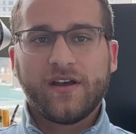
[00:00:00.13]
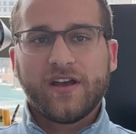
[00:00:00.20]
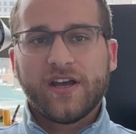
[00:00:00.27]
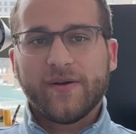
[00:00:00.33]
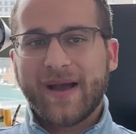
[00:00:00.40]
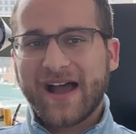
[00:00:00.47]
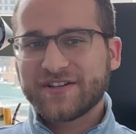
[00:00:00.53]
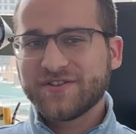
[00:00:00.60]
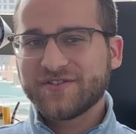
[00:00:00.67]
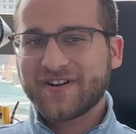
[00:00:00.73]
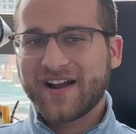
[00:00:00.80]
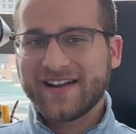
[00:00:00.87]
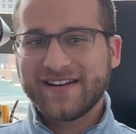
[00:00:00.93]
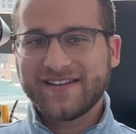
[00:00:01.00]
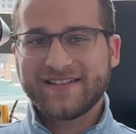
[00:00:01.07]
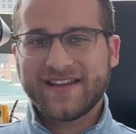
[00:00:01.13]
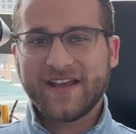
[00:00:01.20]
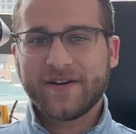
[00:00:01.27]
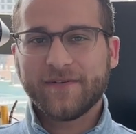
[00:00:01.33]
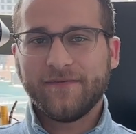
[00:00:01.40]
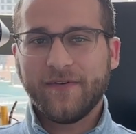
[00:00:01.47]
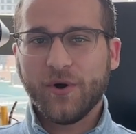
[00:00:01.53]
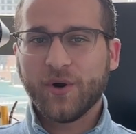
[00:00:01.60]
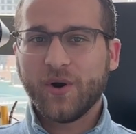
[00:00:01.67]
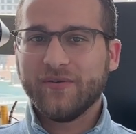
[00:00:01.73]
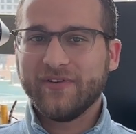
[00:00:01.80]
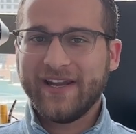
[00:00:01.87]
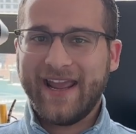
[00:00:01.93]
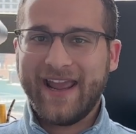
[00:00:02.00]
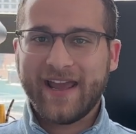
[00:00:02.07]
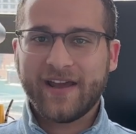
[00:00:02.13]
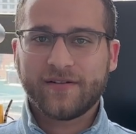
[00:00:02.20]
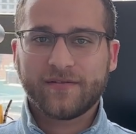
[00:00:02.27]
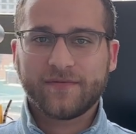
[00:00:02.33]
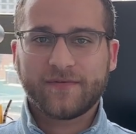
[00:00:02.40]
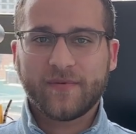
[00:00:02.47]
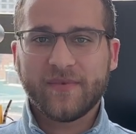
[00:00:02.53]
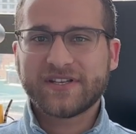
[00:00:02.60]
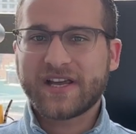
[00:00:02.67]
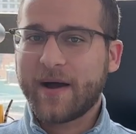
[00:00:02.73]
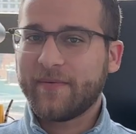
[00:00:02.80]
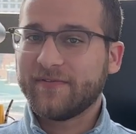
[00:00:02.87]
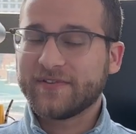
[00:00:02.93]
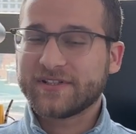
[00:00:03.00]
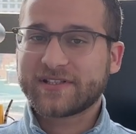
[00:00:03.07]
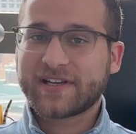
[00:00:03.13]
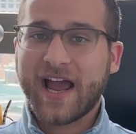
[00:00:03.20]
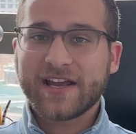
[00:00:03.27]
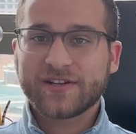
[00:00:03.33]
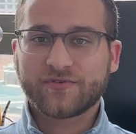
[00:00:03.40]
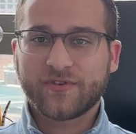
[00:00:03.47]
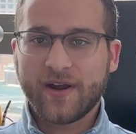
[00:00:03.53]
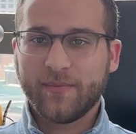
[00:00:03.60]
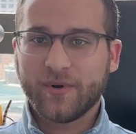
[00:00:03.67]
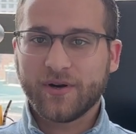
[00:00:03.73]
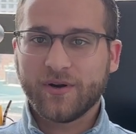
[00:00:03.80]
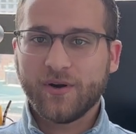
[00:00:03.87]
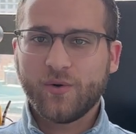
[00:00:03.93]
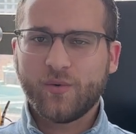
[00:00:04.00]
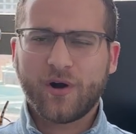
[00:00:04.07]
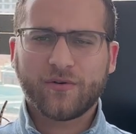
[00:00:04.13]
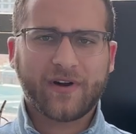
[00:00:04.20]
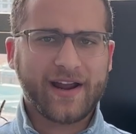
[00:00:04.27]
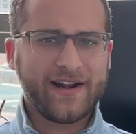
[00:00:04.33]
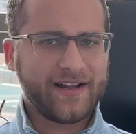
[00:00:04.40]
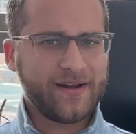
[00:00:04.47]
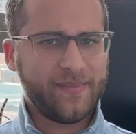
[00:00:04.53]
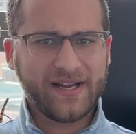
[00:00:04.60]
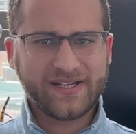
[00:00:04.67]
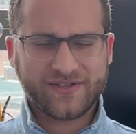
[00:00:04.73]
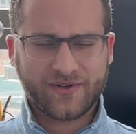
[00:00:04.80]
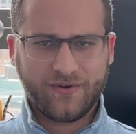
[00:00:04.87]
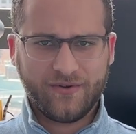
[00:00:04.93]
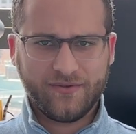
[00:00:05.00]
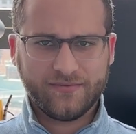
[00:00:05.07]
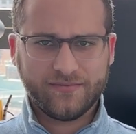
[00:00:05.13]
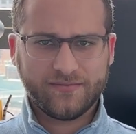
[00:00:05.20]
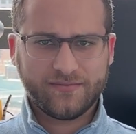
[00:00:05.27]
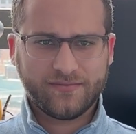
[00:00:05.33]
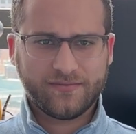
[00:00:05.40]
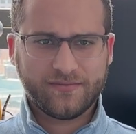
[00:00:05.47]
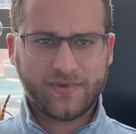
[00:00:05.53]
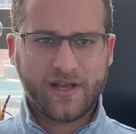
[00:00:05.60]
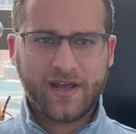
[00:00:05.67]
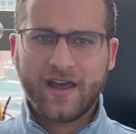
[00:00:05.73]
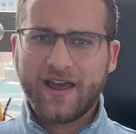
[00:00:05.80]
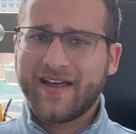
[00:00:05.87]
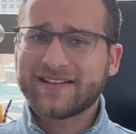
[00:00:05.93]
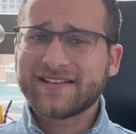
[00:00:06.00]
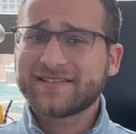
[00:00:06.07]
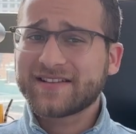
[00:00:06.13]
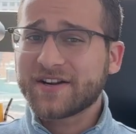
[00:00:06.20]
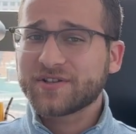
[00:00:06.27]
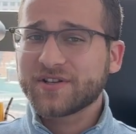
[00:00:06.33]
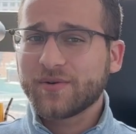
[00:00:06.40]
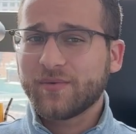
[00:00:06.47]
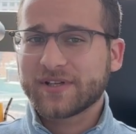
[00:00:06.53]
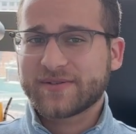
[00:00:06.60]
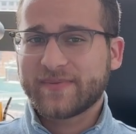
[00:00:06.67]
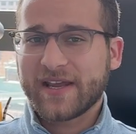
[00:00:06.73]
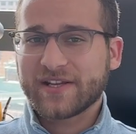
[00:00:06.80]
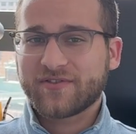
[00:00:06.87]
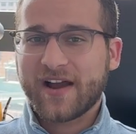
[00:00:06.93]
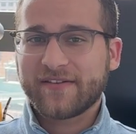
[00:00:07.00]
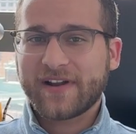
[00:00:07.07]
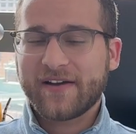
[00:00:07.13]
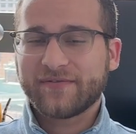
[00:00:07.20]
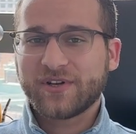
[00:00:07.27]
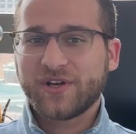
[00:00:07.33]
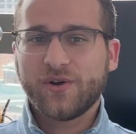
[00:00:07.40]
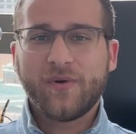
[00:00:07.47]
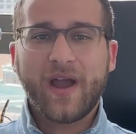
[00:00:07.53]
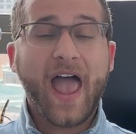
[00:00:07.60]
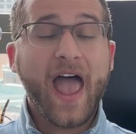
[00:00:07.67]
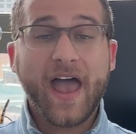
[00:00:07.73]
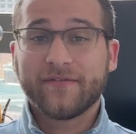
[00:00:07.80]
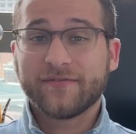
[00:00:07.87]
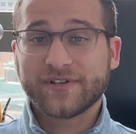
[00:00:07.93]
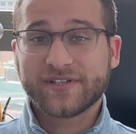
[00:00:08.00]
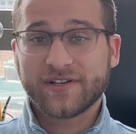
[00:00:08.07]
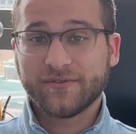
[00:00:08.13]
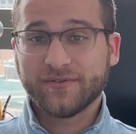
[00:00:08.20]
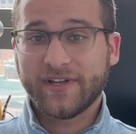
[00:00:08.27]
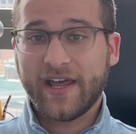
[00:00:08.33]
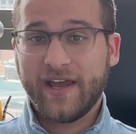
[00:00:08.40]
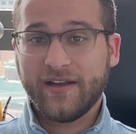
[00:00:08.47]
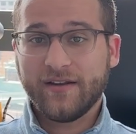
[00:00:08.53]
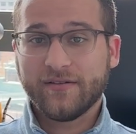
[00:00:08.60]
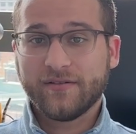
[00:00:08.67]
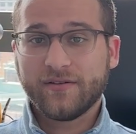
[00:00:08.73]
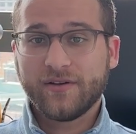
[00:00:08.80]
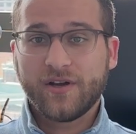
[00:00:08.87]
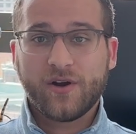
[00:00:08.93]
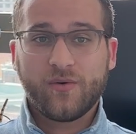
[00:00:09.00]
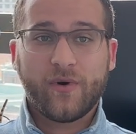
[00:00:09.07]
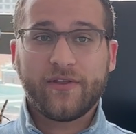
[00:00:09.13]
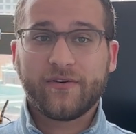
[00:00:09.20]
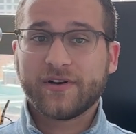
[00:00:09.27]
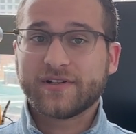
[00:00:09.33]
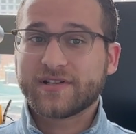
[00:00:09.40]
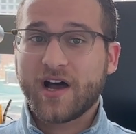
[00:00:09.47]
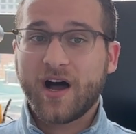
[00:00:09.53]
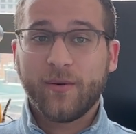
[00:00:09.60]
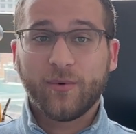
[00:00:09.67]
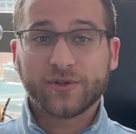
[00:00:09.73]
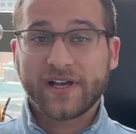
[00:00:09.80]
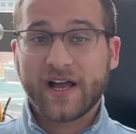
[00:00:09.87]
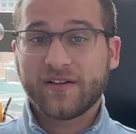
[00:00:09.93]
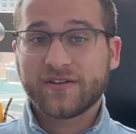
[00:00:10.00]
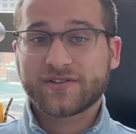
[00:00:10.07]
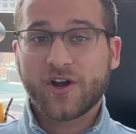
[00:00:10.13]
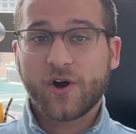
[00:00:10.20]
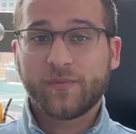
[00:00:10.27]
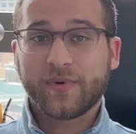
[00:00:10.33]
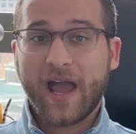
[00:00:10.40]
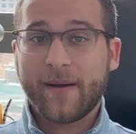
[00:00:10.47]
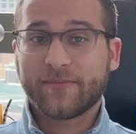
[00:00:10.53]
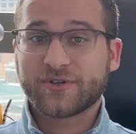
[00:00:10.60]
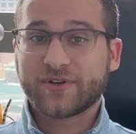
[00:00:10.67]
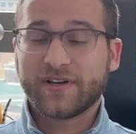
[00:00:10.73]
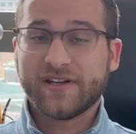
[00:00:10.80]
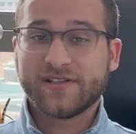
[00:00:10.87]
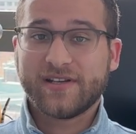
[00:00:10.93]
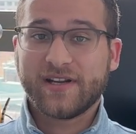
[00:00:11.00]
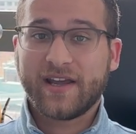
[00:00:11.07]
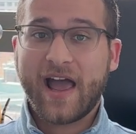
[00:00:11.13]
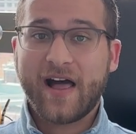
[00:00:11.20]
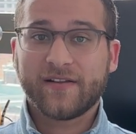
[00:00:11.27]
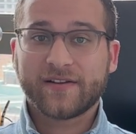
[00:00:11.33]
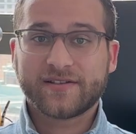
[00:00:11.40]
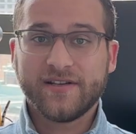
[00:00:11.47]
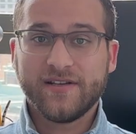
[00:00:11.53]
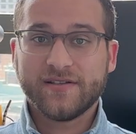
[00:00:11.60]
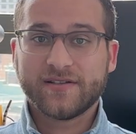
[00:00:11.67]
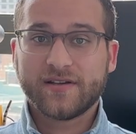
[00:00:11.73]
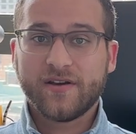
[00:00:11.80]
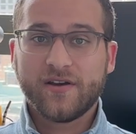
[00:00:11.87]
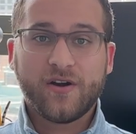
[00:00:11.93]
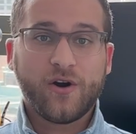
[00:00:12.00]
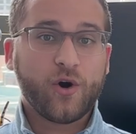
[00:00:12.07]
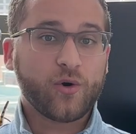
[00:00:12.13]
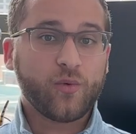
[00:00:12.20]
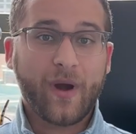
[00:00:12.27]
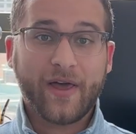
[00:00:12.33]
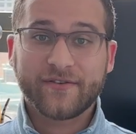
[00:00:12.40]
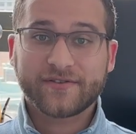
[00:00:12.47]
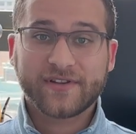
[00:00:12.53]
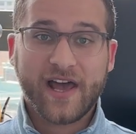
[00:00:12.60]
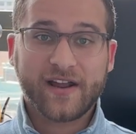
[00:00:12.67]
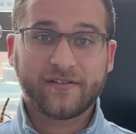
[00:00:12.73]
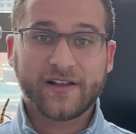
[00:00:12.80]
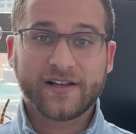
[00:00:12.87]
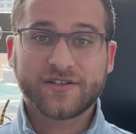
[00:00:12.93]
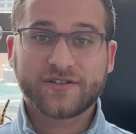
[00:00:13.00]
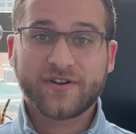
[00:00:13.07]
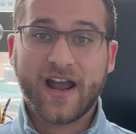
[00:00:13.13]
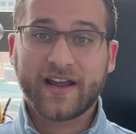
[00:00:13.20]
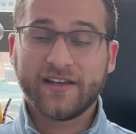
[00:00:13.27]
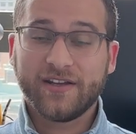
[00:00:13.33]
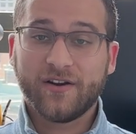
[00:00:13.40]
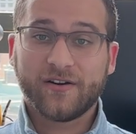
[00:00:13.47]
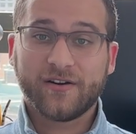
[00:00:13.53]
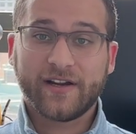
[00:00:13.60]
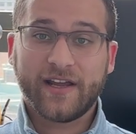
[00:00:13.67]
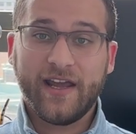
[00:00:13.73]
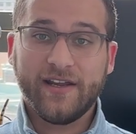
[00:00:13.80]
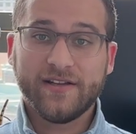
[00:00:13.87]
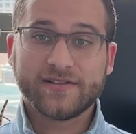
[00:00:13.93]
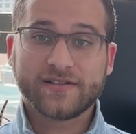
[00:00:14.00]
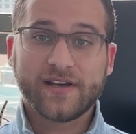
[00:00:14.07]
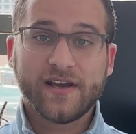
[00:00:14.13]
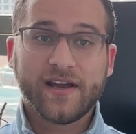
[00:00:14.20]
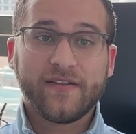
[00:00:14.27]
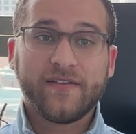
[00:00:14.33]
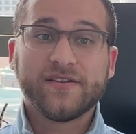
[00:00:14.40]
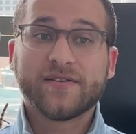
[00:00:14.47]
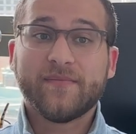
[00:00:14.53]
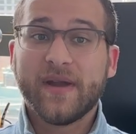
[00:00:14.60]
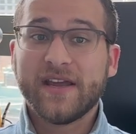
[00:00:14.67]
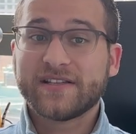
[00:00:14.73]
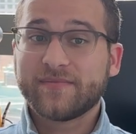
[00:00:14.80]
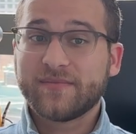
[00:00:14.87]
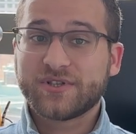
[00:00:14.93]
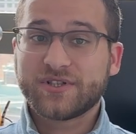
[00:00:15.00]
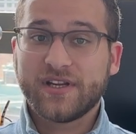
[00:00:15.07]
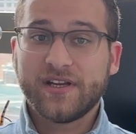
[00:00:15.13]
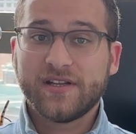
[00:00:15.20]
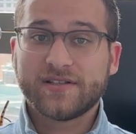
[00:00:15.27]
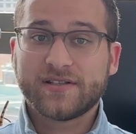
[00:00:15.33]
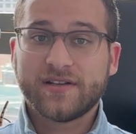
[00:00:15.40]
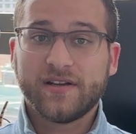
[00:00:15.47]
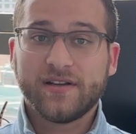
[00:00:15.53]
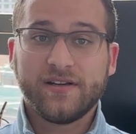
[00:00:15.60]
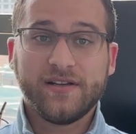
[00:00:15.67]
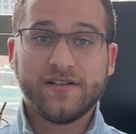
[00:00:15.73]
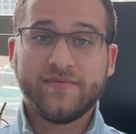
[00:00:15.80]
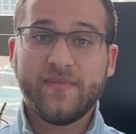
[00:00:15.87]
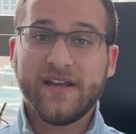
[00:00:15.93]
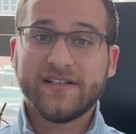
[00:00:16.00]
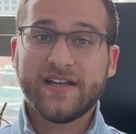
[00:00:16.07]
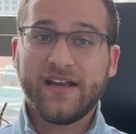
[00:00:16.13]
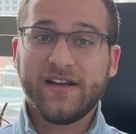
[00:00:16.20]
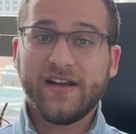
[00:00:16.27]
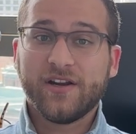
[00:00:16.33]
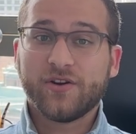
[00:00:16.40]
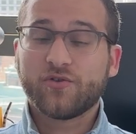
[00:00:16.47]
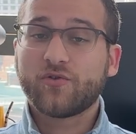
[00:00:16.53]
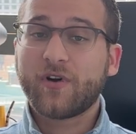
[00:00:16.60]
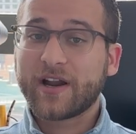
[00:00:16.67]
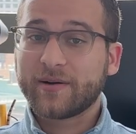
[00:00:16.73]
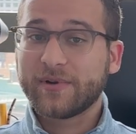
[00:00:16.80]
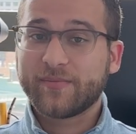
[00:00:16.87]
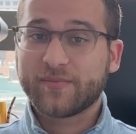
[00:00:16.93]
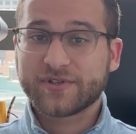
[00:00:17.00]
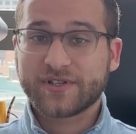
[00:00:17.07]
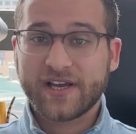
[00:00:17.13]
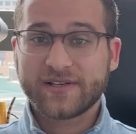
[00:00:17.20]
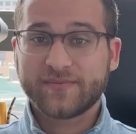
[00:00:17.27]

Imagine trying to take a photo of an ant from the top of a skyscraper while riding a bicycle. That's essentially what spacecraft have to do every single day. Whether it's the Hubble telescope capturing distant galaxies, or weather satellites tracking hurricanes, these amazing machines need to maintain incredibly precise